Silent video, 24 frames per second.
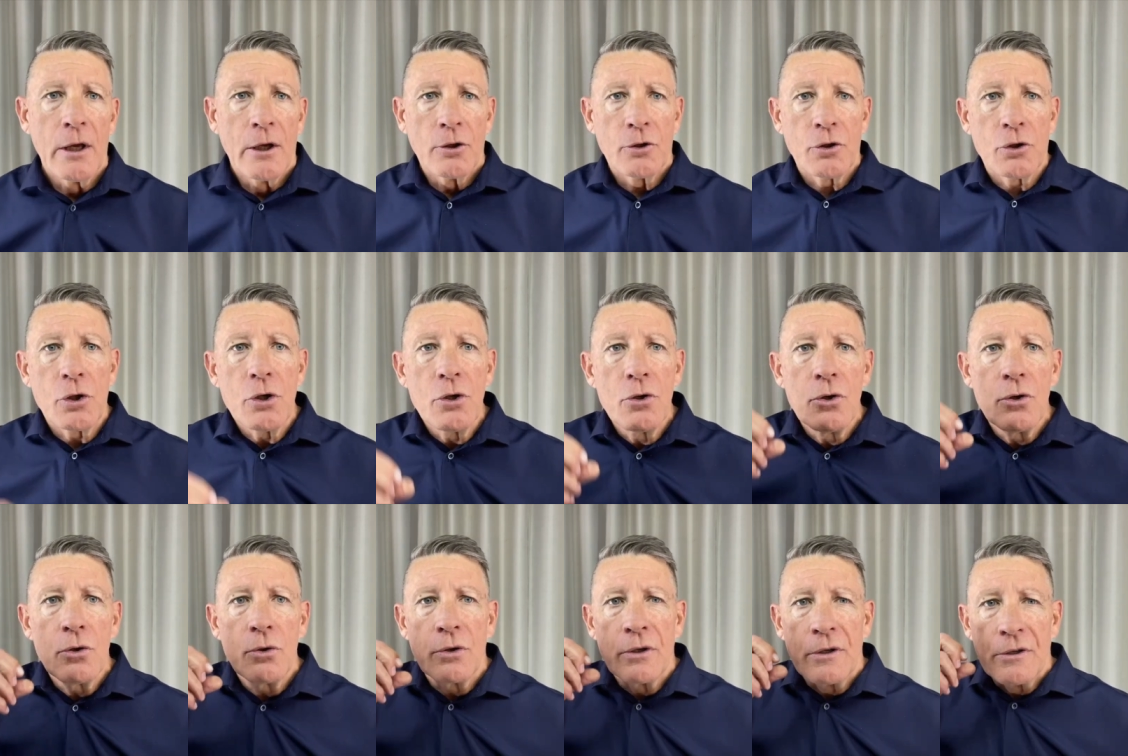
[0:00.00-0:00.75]

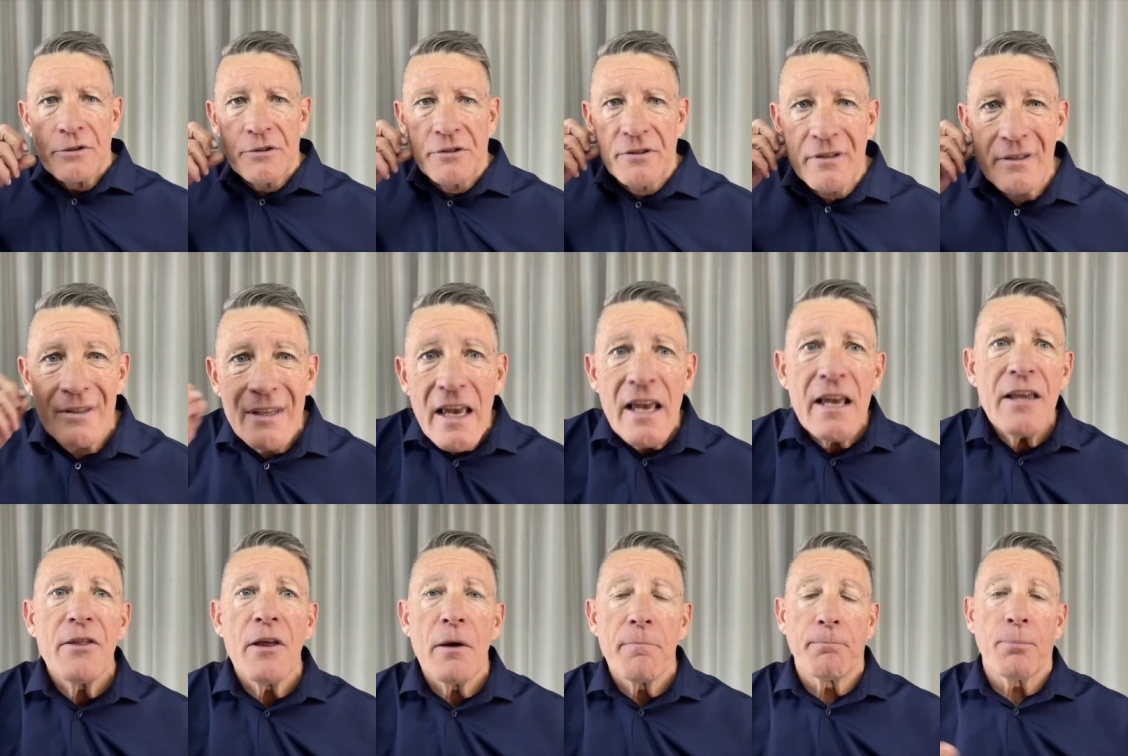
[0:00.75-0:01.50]
to
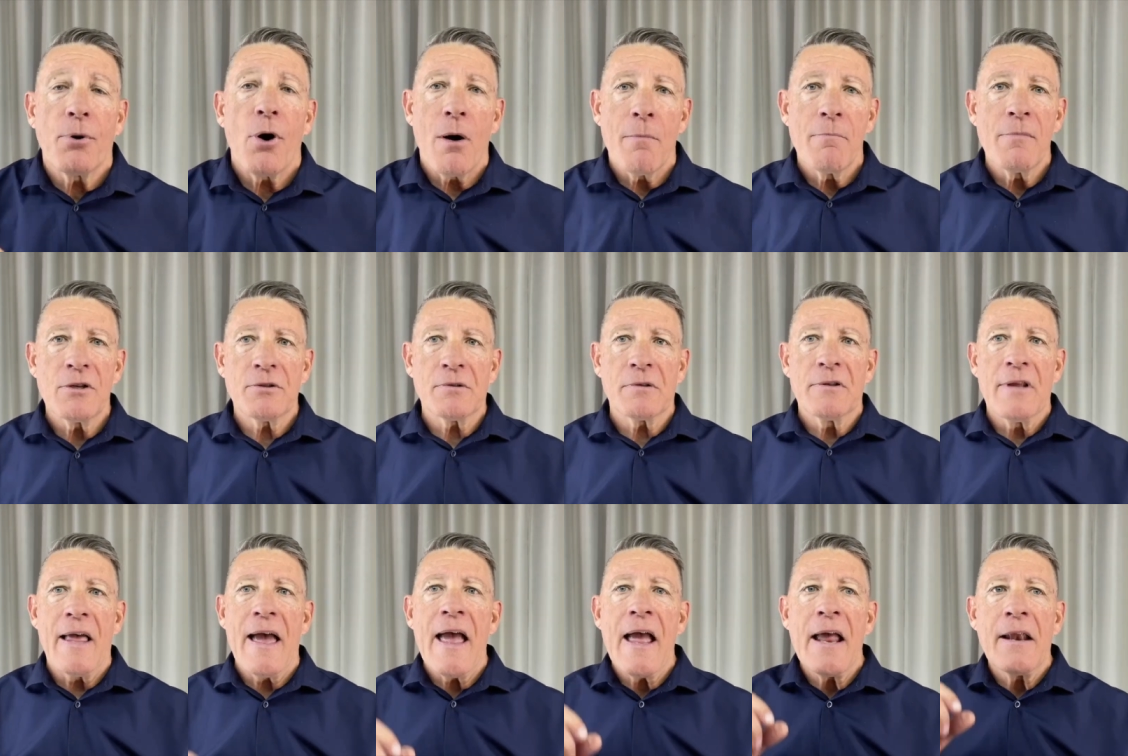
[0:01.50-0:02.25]
see the promised
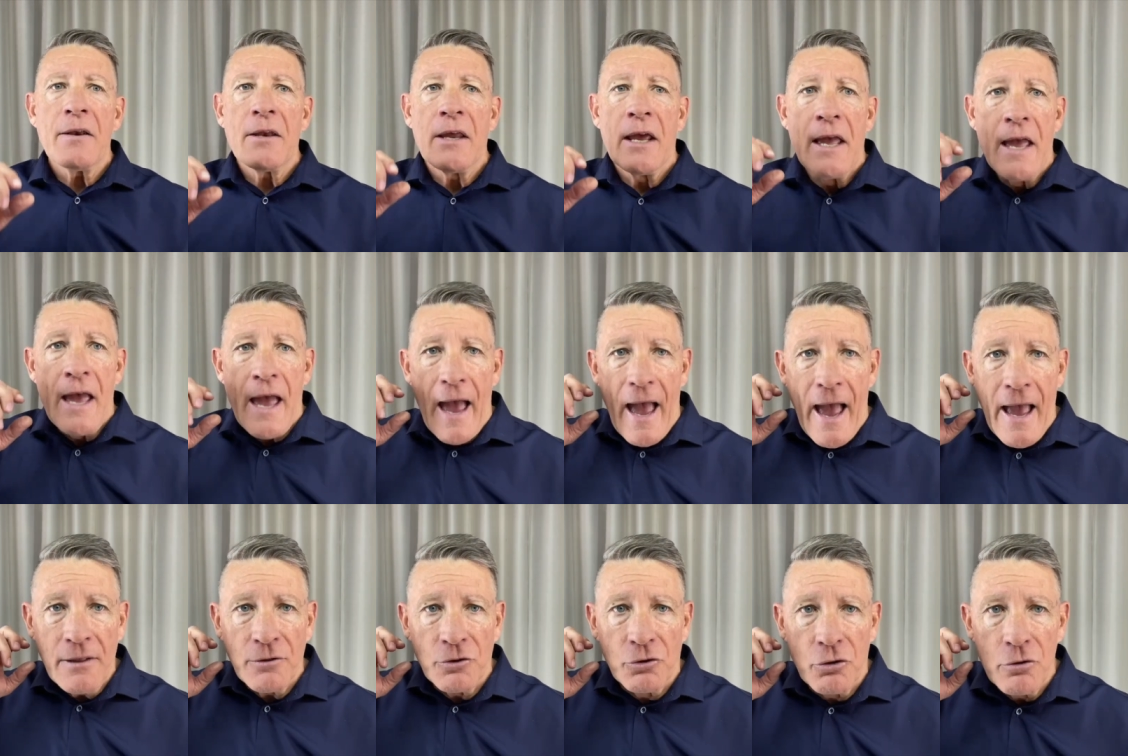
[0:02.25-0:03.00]
land
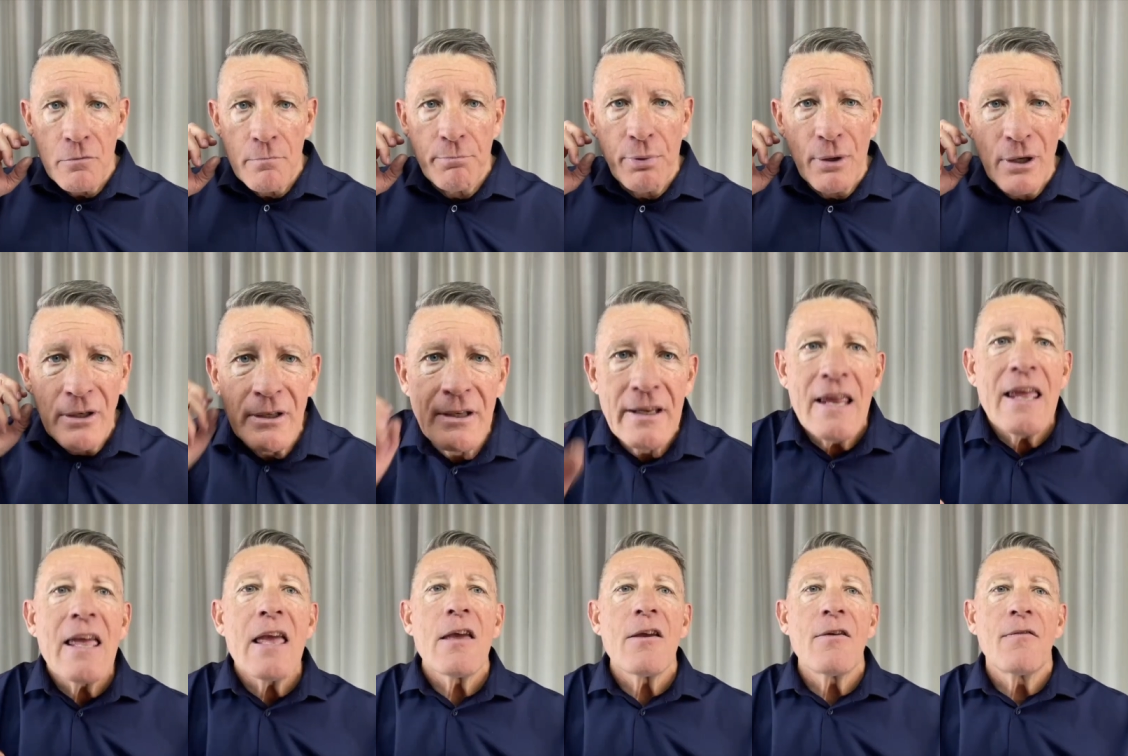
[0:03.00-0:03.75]
and to
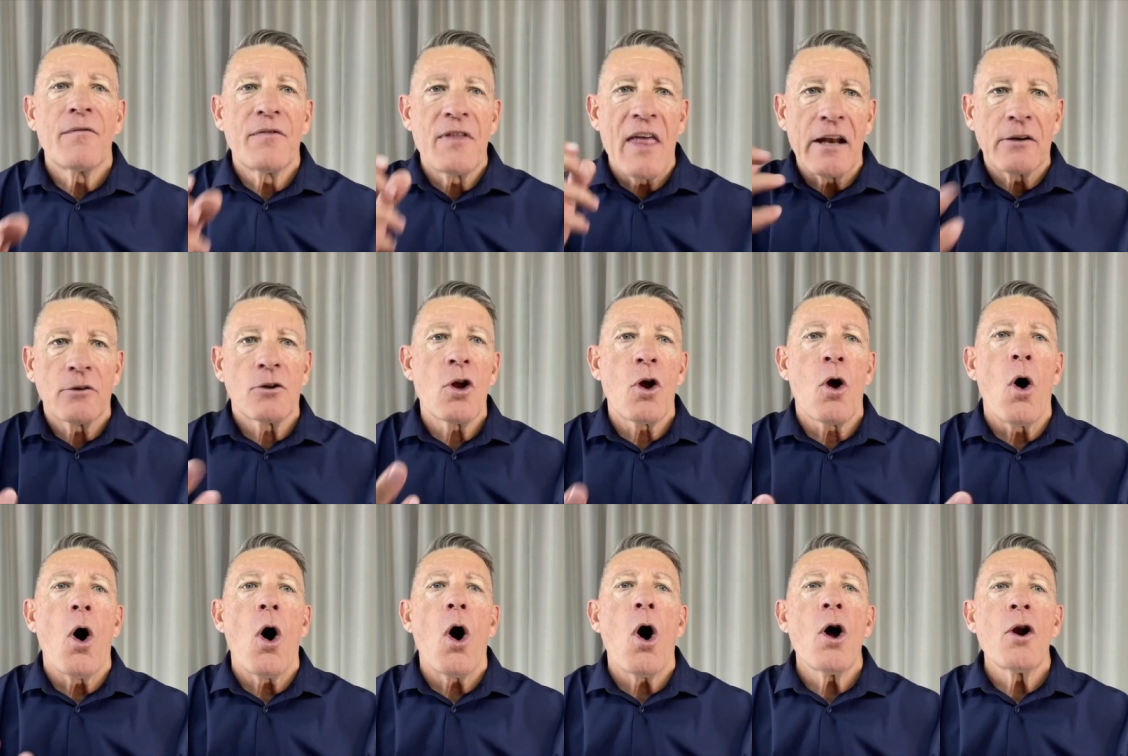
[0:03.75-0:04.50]
believe that
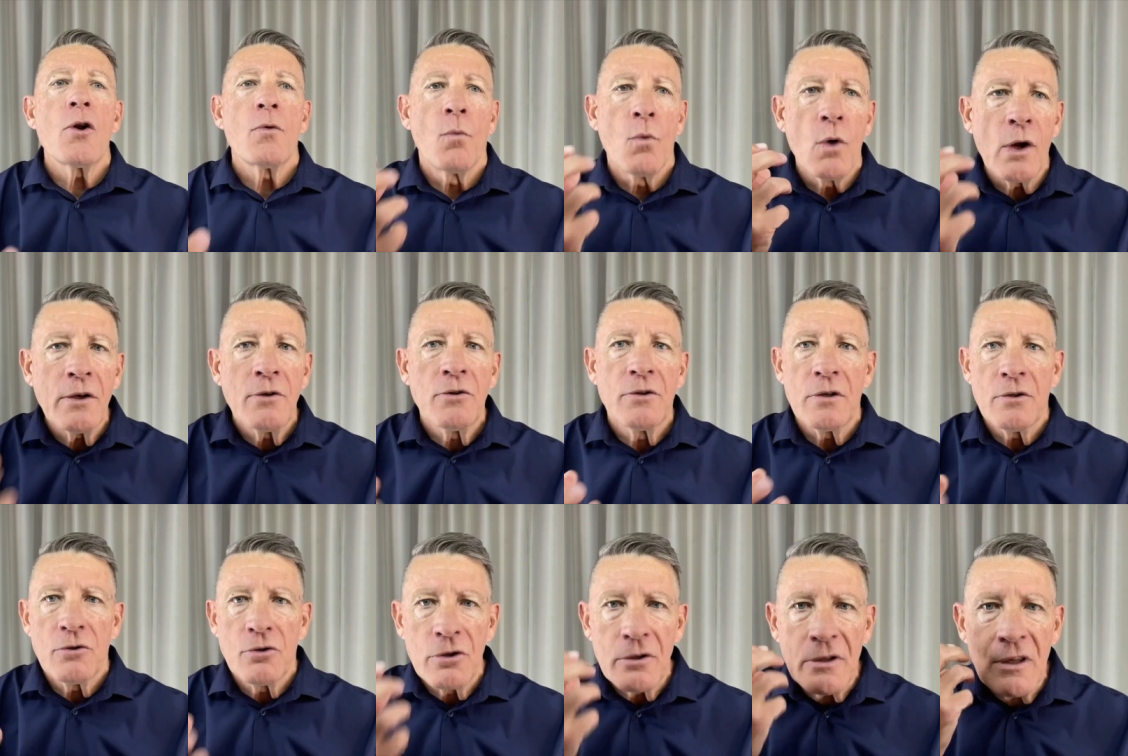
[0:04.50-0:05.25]
God
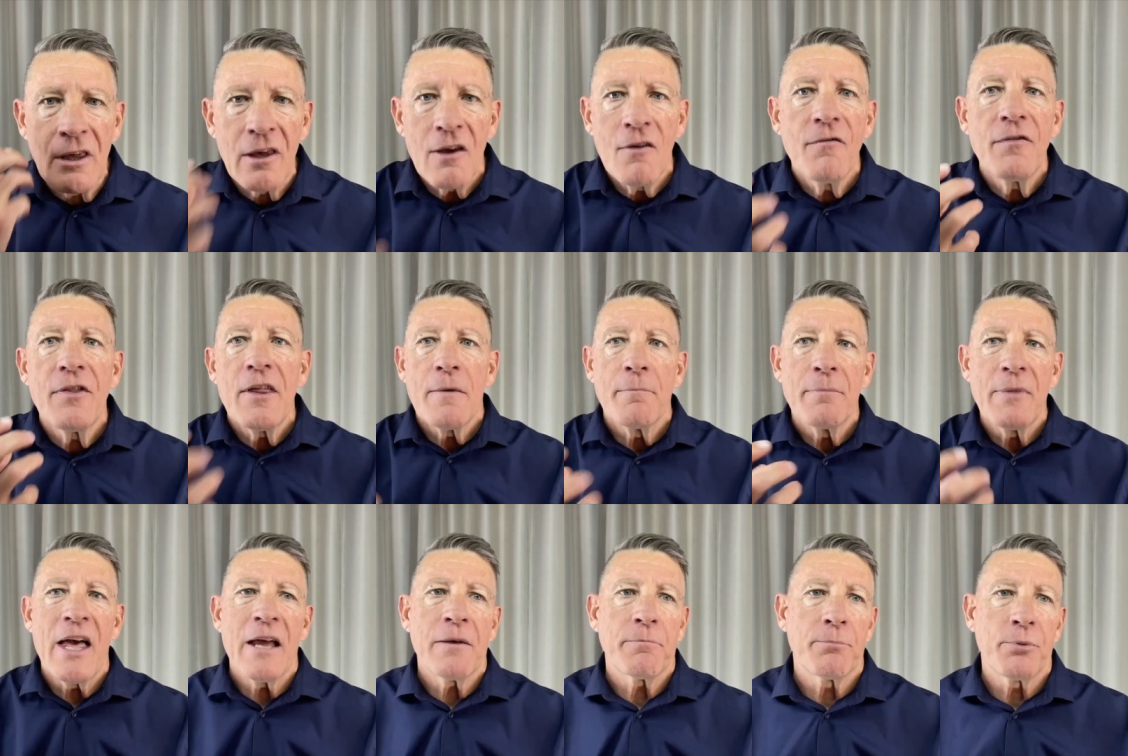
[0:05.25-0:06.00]
wanted to give them
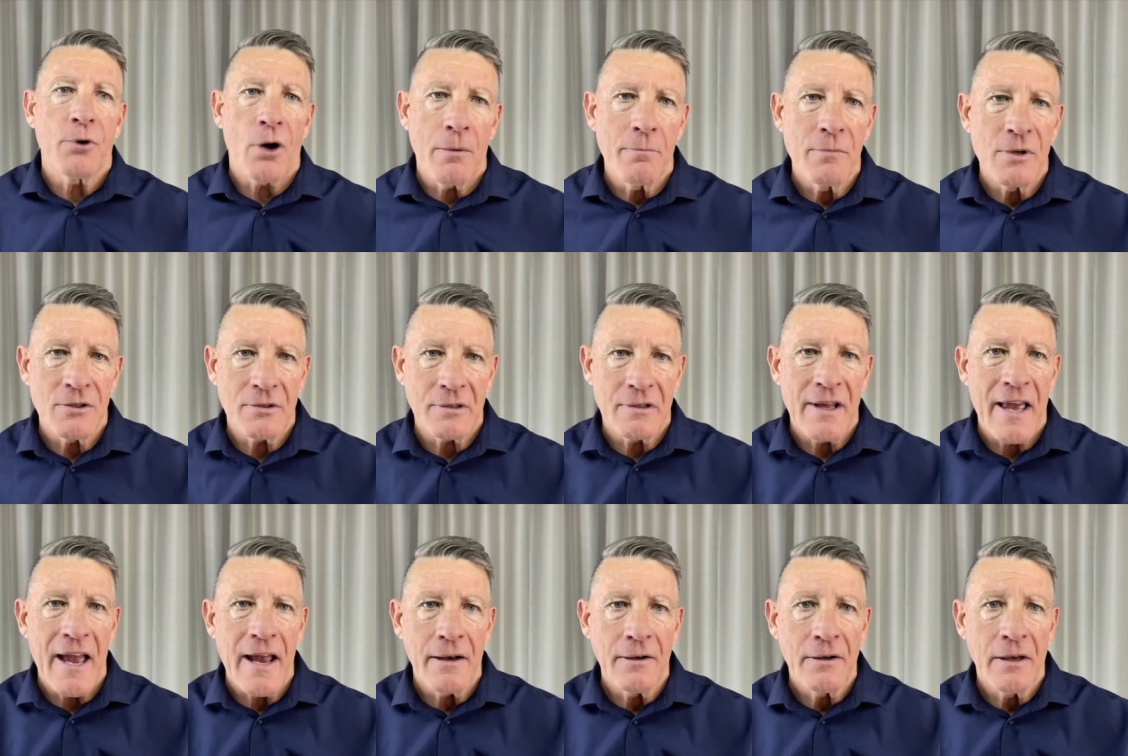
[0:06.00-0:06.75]
that promised
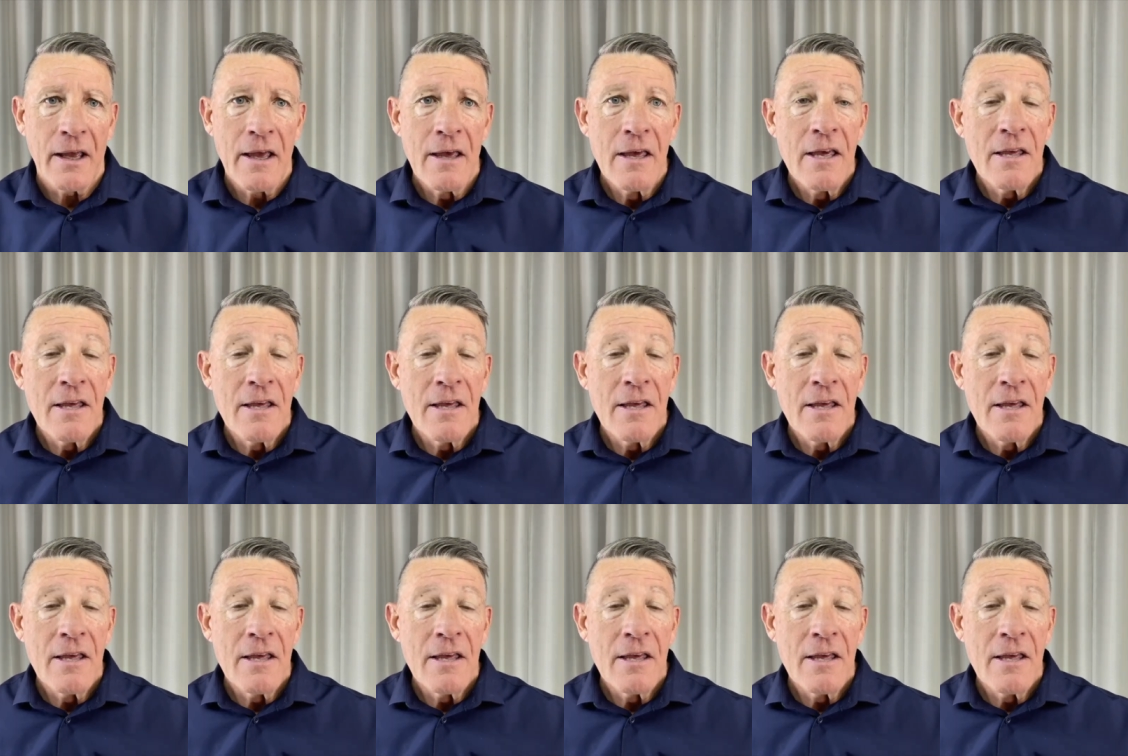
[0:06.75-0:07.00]
land.